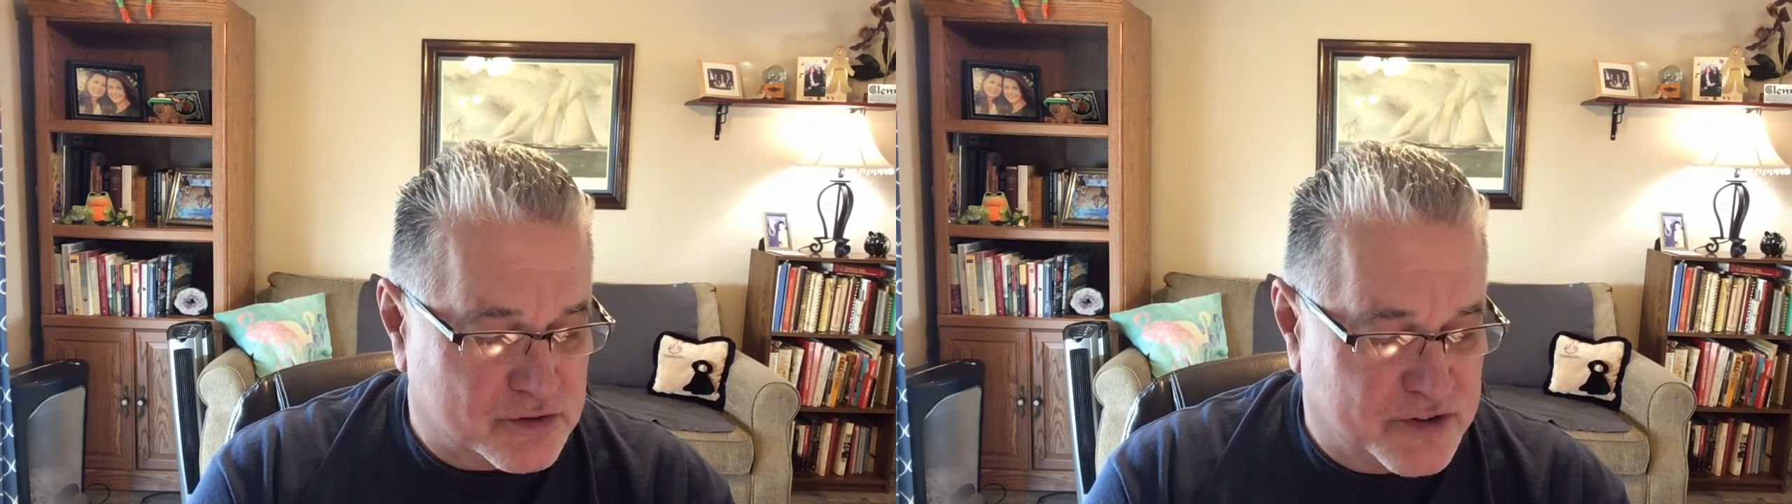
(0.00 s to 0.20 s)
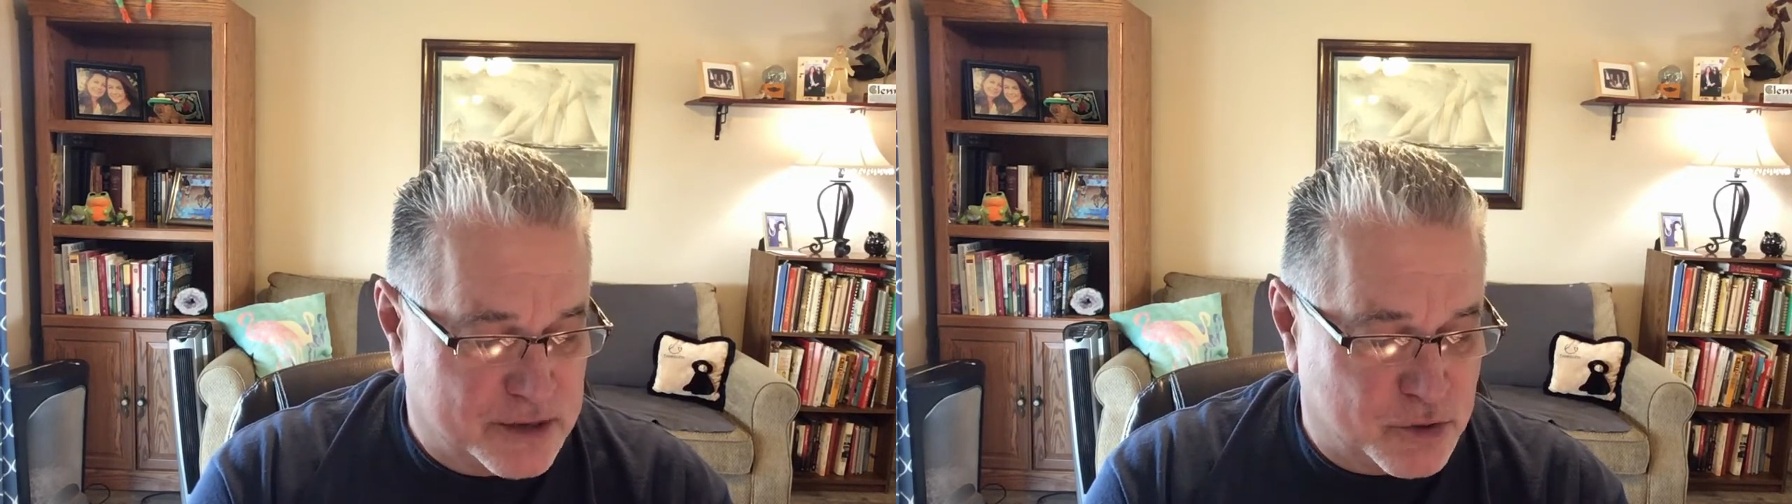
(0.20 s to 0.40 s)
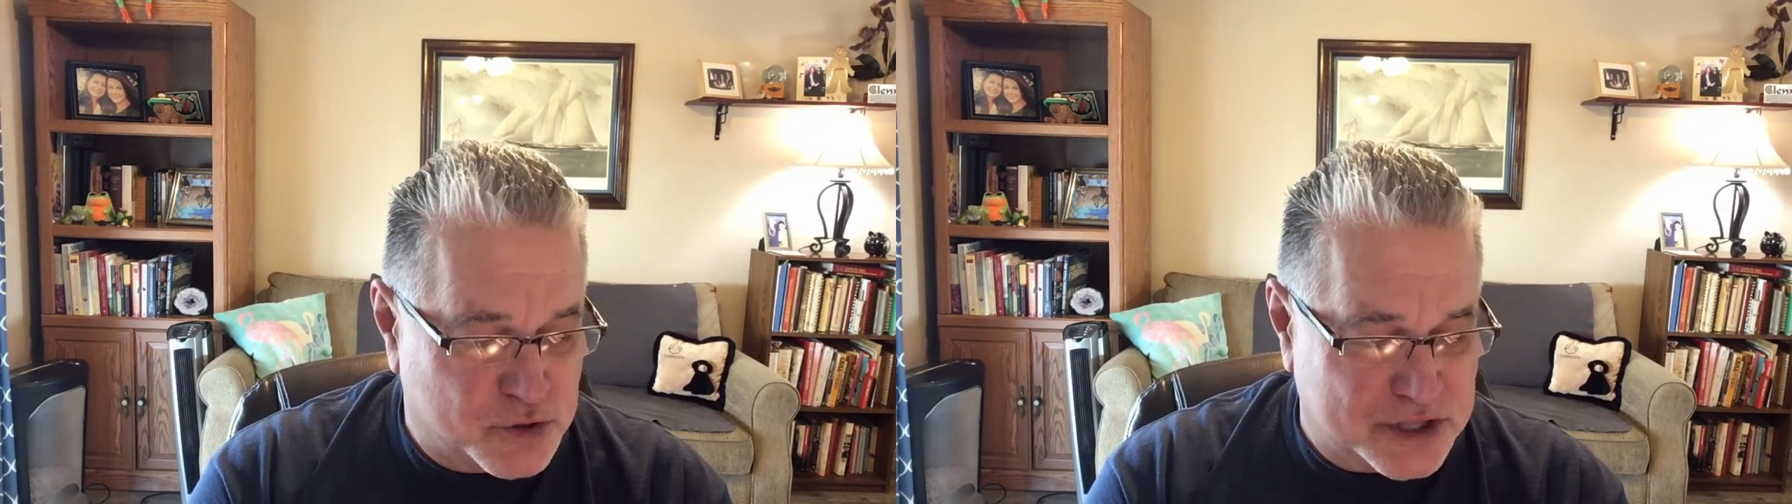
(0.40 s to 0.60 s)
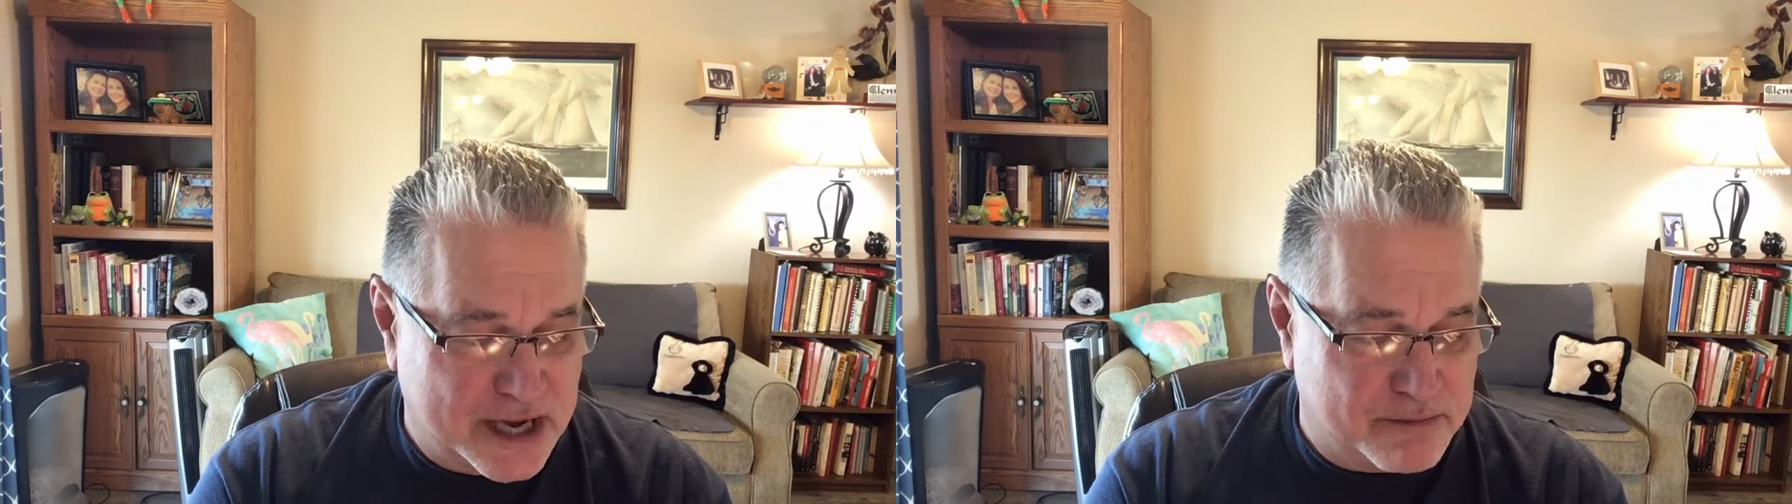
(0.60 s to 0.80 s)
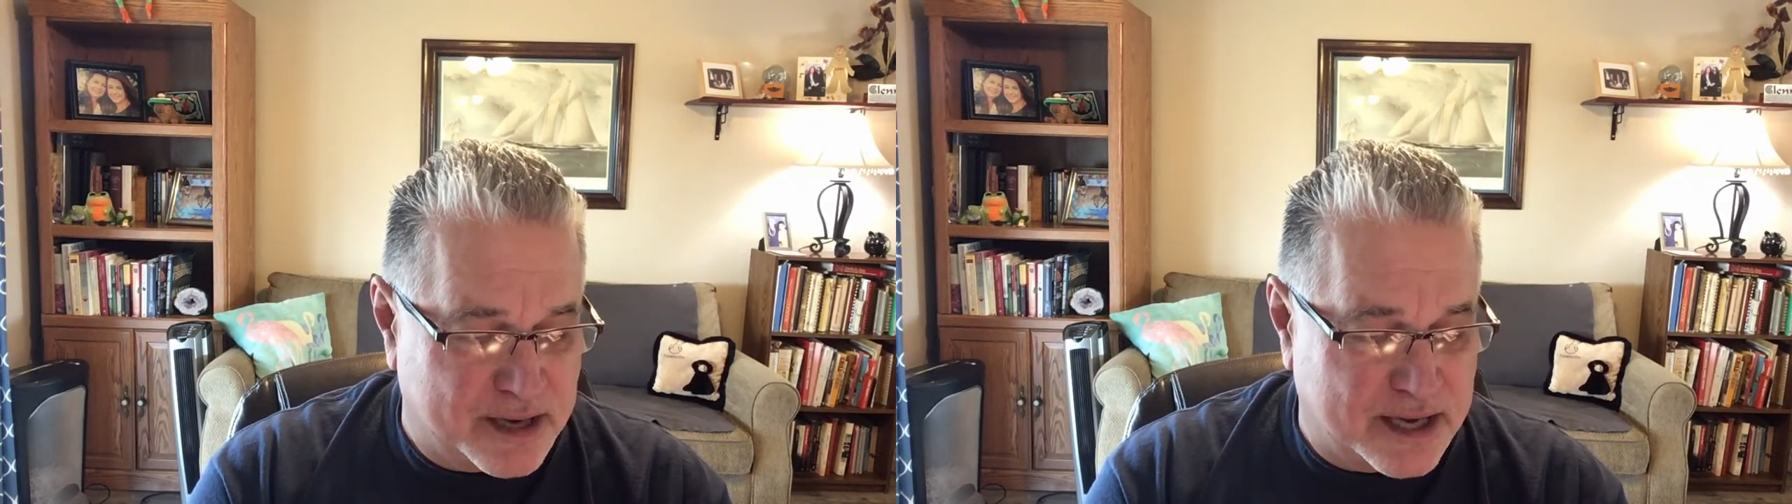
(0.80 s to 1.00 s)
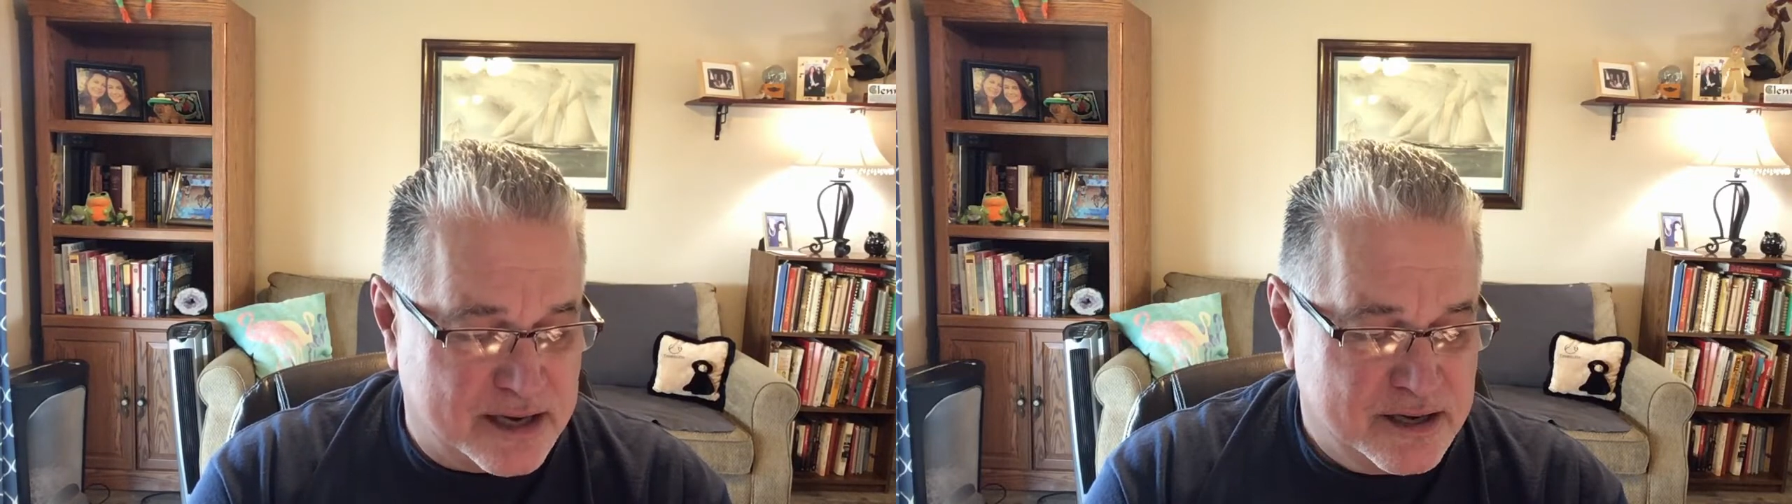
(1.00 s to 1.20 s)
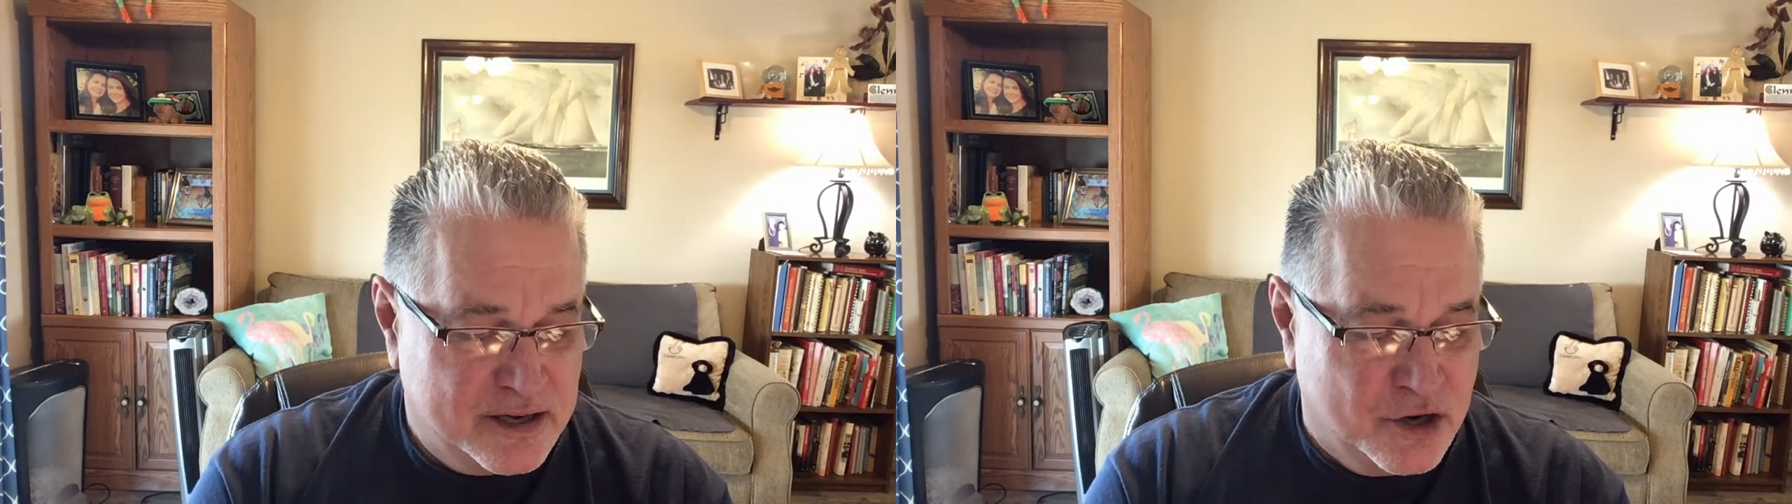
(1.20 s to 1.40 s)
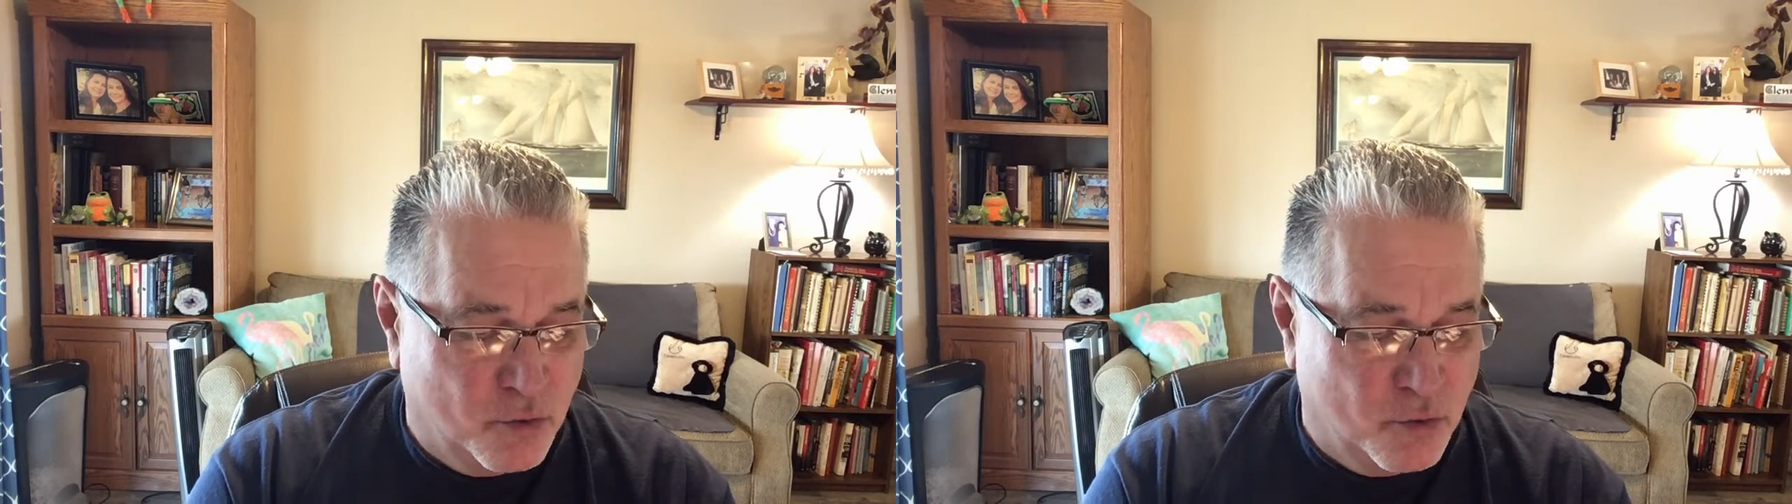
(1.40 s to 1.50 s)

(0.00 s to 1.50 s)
of him who sent me